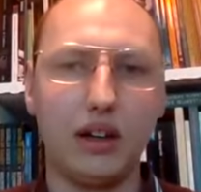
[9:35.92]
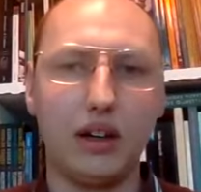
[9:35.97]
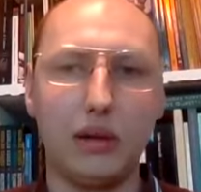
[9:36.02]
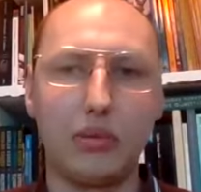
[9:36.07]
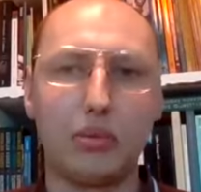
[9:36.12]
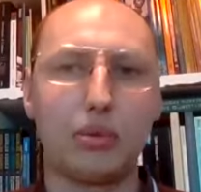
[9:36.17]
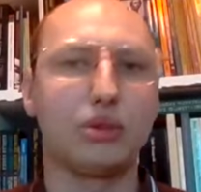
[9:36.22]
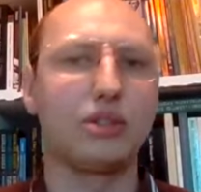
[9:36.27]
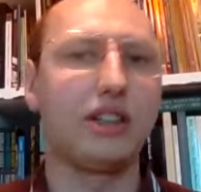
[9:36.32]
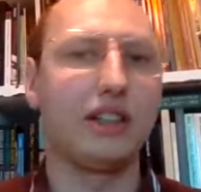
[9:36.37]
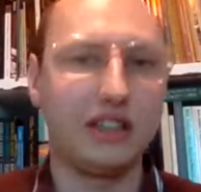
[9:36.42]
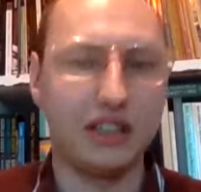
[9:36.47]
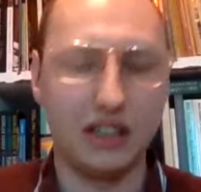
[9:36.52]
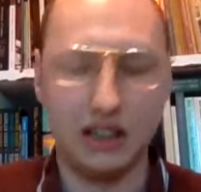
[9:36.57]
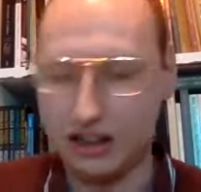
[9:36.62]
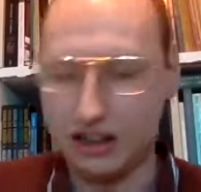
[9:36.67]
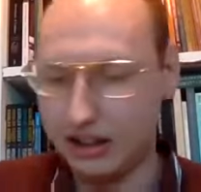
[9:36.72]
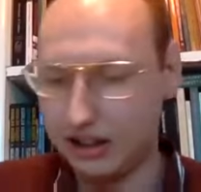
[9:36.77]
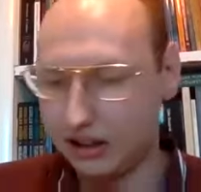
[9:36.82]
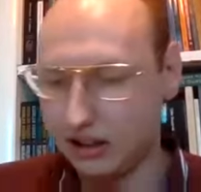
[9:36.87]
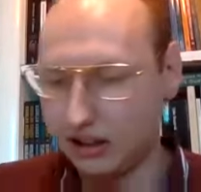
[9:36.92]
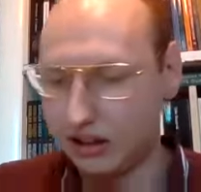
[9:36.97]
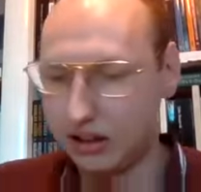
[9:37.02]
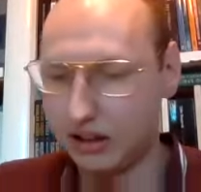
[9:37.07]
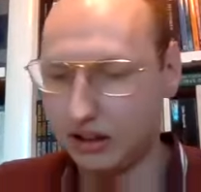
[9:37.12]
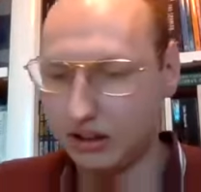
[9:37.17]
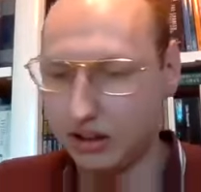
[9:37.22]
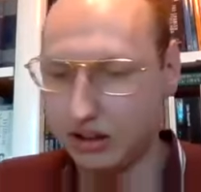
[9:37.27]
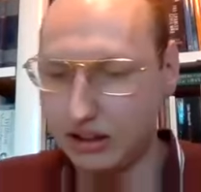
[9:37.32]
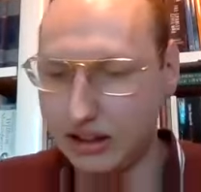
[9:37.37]
position in
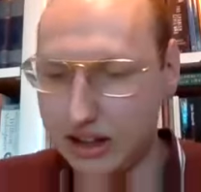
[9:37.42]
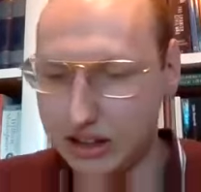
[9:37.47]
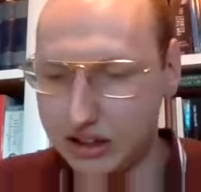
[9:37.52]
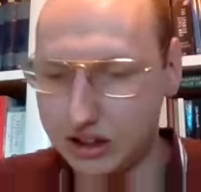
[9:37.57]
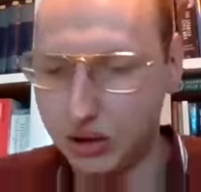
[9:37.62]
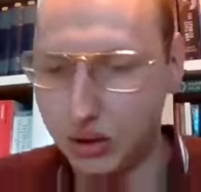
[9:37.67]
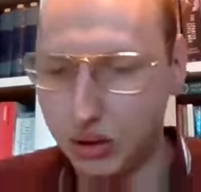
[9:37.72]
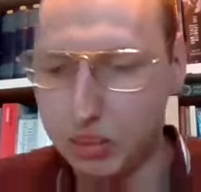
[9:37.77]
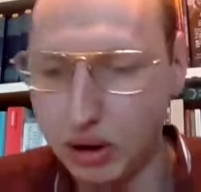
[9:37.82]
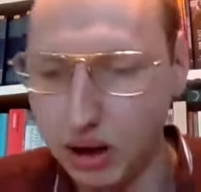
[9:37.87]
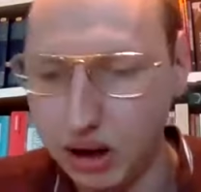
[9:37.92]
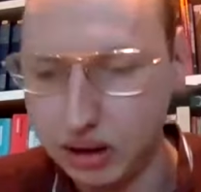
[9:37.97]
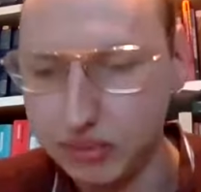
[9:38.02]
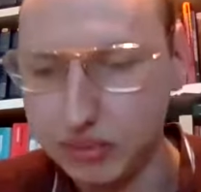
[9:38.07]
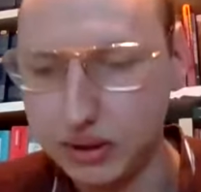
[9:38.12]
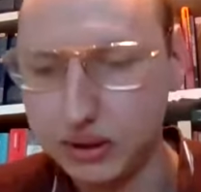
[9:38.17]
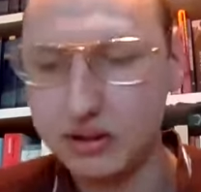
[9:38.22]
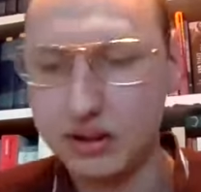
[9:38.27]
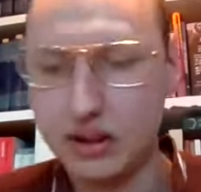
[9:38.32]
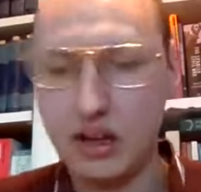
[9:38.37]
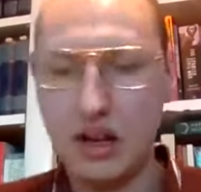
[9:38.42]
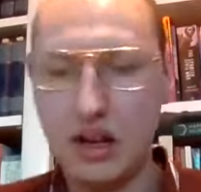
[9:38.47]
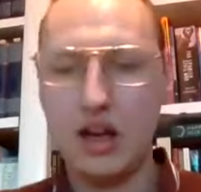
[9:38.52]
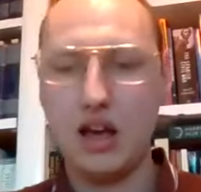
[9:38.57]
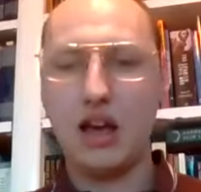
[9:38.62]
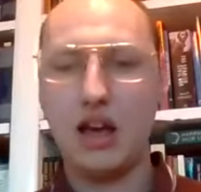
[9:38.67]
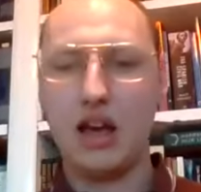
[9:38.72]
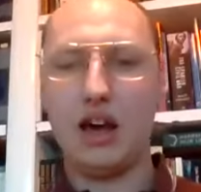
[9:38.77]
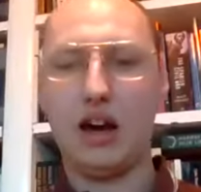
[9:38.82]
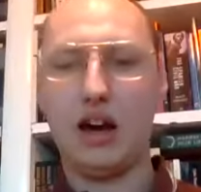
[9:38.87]
the national parliament.
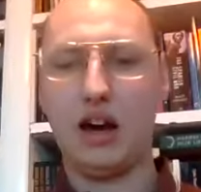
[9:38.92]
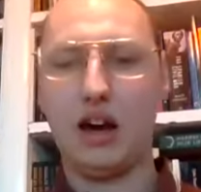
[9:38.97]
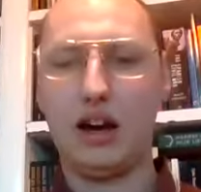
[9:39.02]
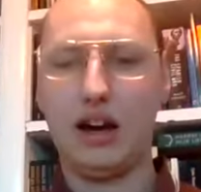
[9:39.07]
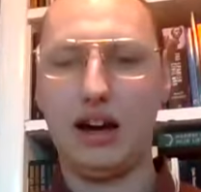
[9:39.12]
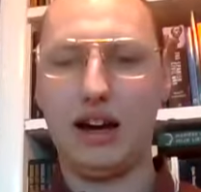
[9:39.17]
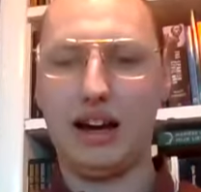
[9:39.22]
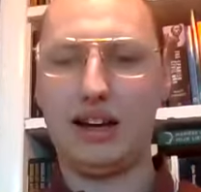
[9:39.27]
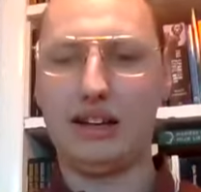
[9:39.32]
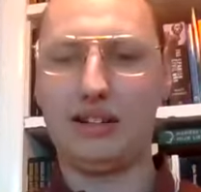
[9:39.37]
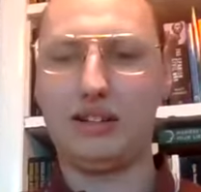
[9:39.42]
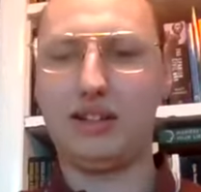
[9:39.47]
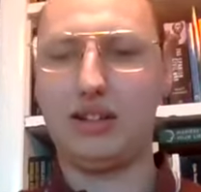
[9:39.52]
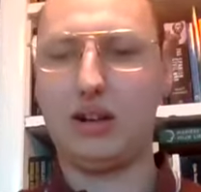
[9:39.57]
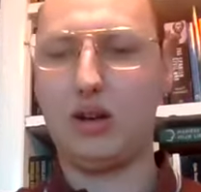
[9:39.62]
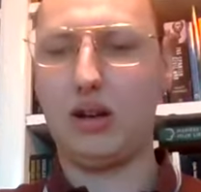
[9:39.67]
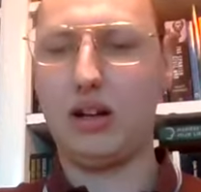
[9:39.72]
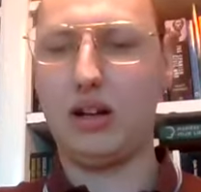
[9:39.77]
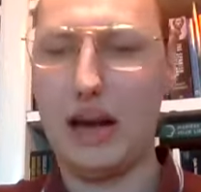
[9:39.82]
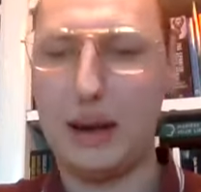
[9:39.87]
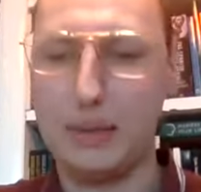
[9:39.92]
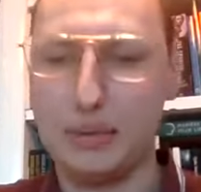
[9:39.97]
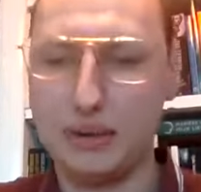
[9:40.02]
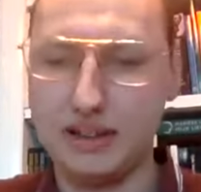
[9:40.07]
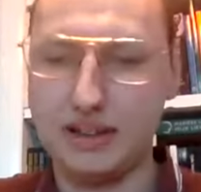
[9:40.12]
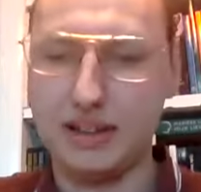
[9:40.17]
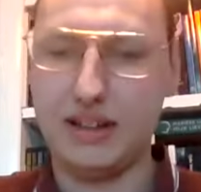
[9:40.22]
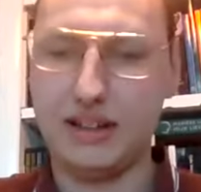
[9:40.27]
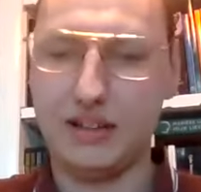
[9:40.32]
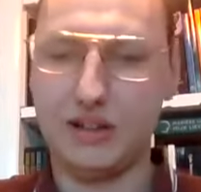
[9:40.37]
And it
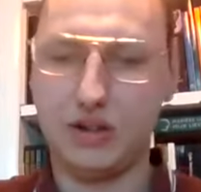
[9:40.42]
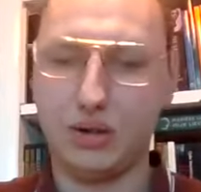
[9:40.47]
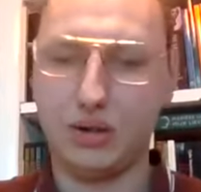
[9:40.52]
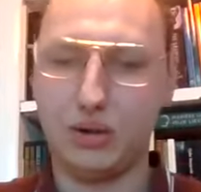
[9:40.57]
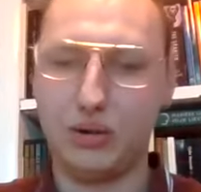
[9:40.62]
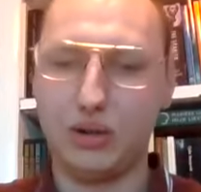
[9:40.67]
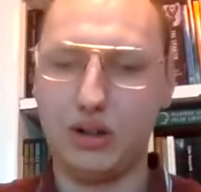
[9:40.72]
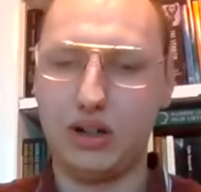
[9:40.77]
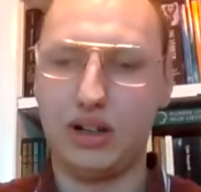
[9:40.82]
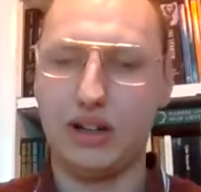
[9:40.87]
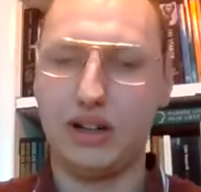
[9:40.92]
collapsed into